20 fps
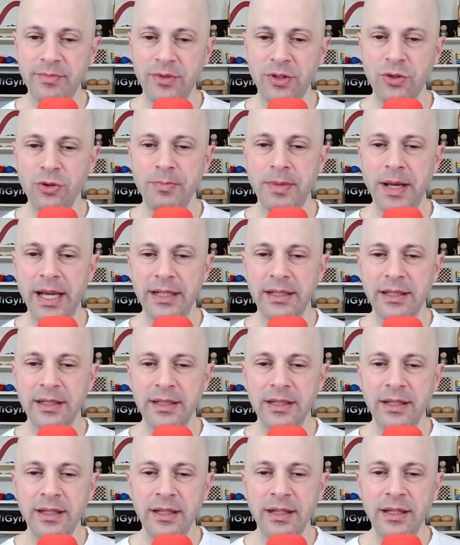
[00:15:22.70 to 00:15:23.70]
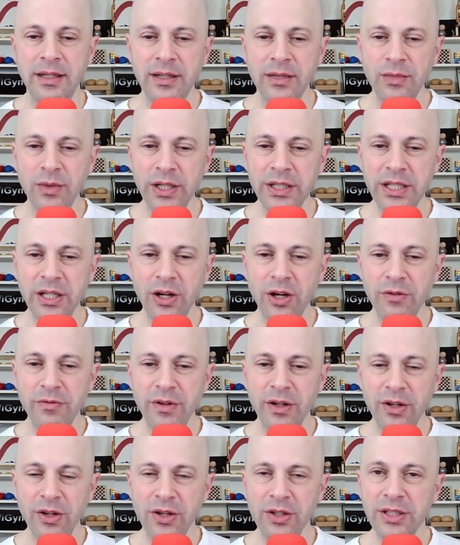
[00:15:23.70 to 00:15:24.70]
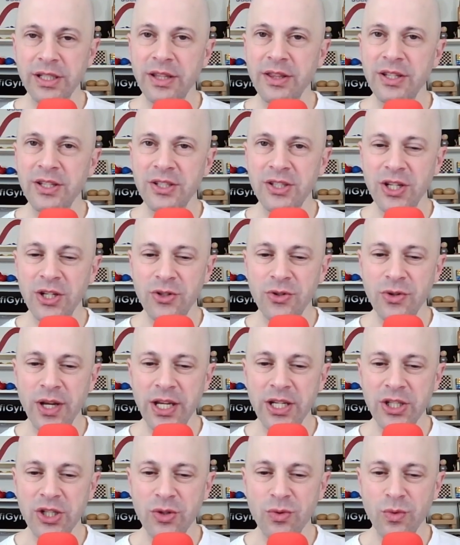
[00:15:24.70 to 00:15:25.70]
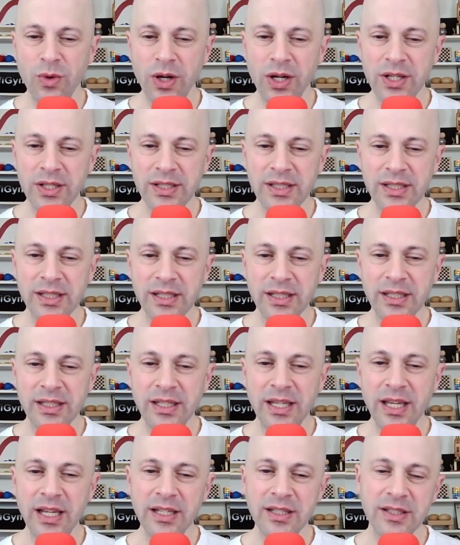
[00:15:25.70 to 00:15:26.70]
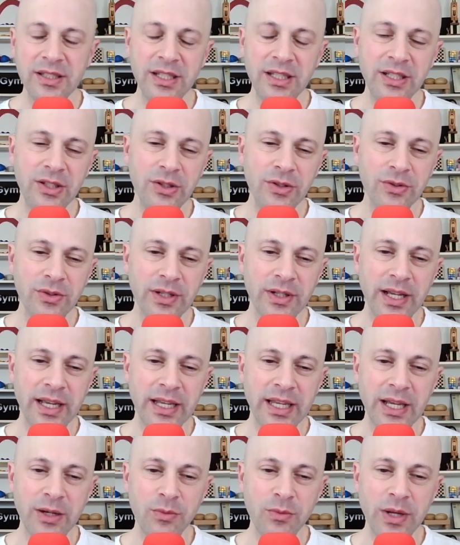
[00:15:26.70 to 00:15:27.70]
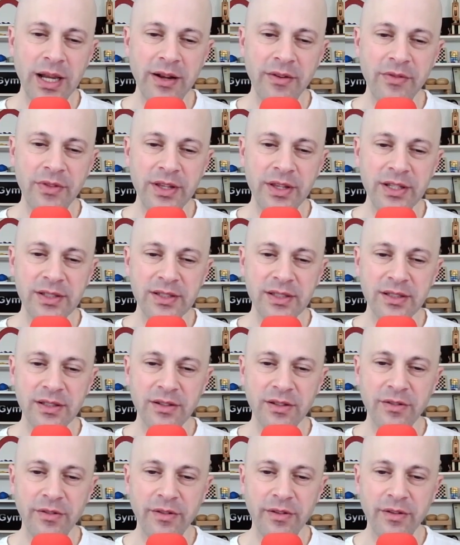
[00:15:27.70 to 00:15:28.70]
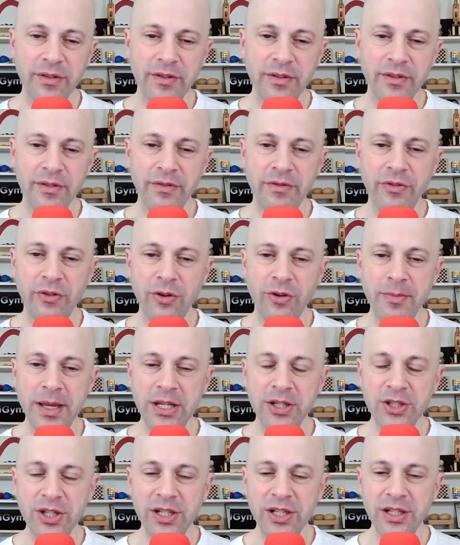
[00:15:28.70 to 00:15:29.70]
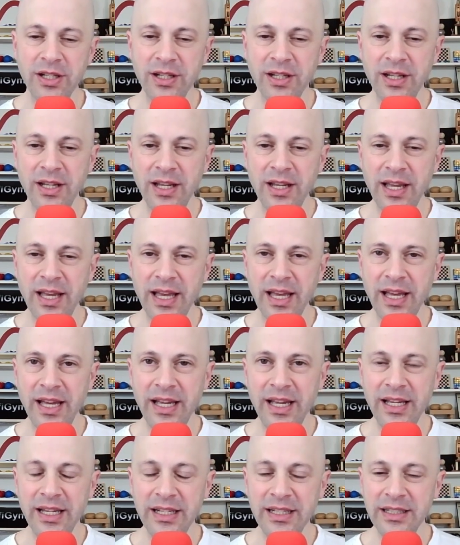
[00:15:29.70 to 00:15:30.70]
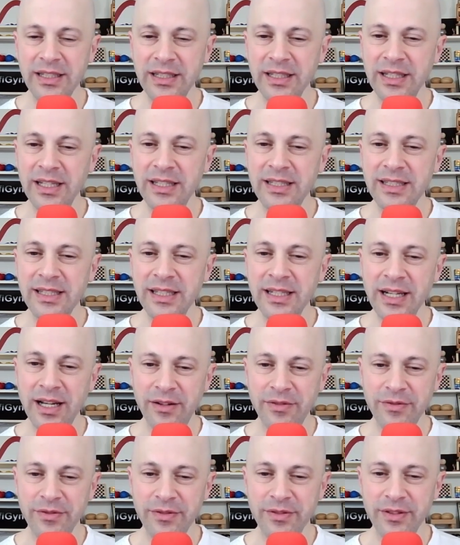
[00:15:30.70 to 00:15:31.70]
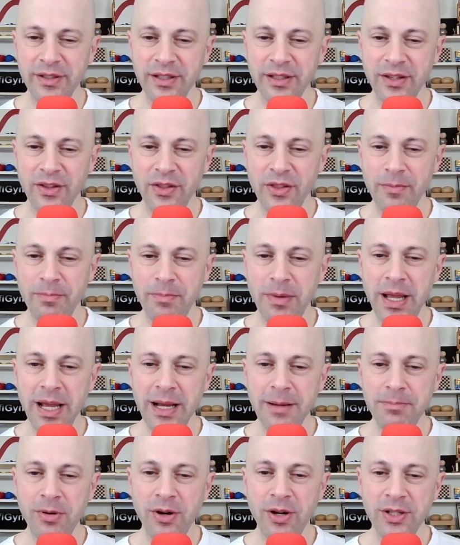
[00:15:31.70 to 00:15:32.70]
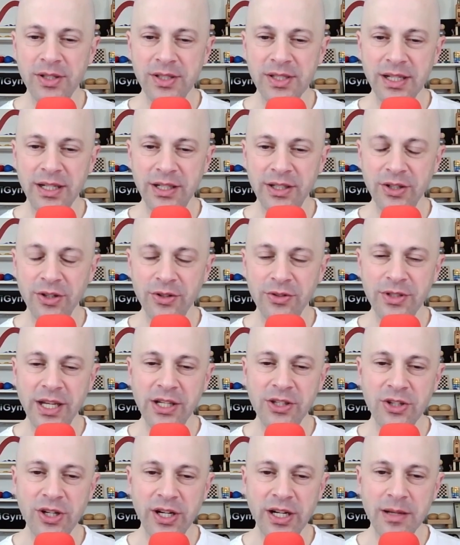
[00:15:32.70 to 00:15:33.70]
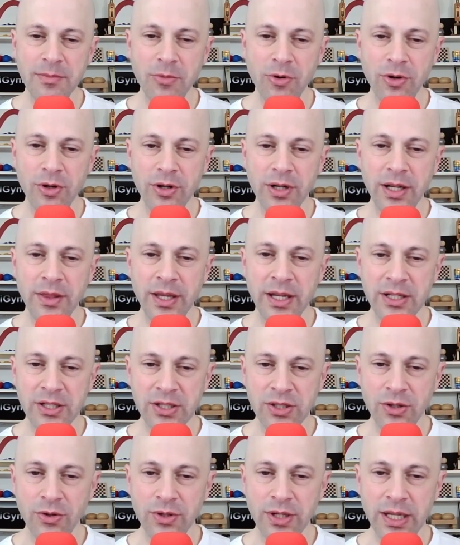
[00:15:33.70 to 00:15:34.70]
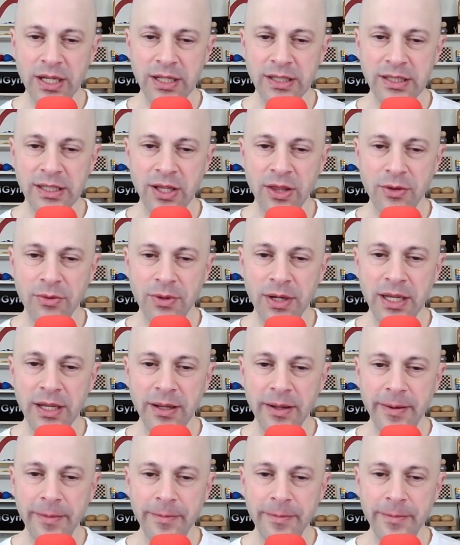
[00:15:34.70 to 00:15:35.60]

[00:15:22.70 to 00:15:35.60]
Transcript: Too bad. What he overlooked in this situation was king c2. Again, we have this formation, and it's enough. The black pawns are no danger anymore, and there's no king c3,